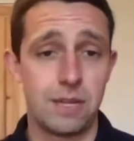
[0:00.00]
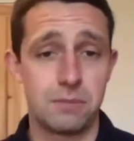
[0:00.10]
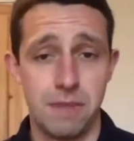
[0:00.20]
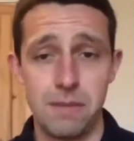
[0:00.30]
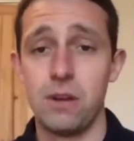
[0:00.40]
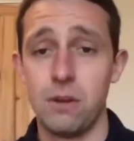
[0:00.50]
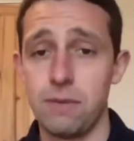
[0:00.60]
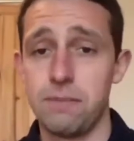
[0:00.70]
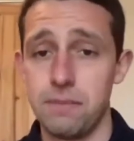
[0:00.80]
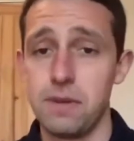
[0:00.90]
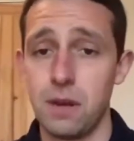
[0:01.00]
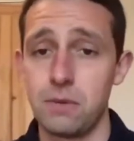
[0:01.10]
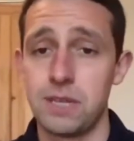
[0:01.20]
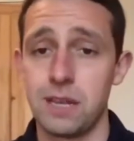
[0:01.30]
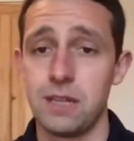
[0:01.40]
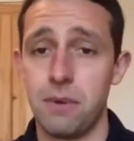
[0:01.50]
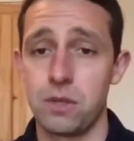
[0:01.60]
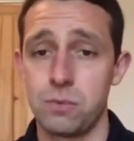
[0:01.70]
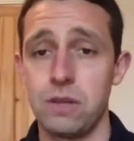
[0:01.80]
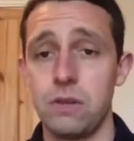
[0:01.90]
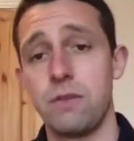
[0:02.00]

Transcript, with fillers: so that's maybe another you know tick in the box when you're